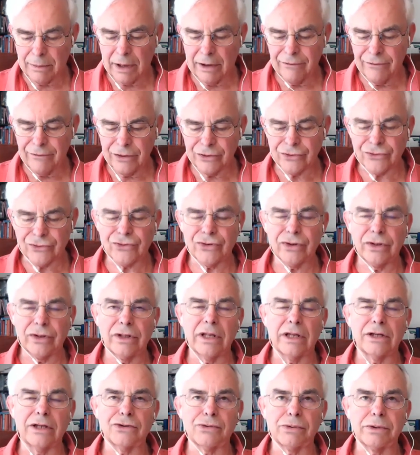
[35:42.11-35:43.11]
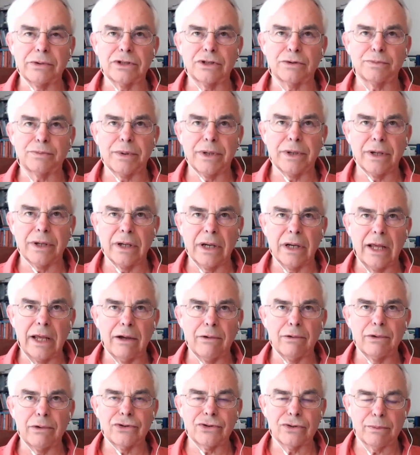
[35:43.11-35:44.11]
Obviously, that's what Spring Day
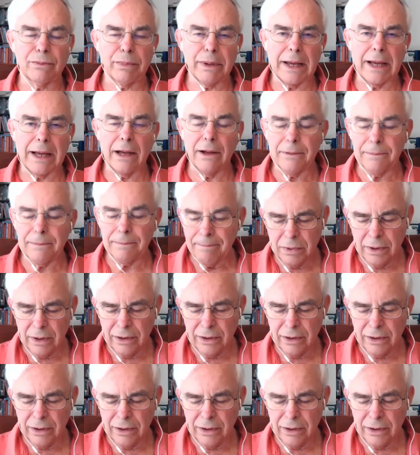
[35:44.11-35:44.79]
was about.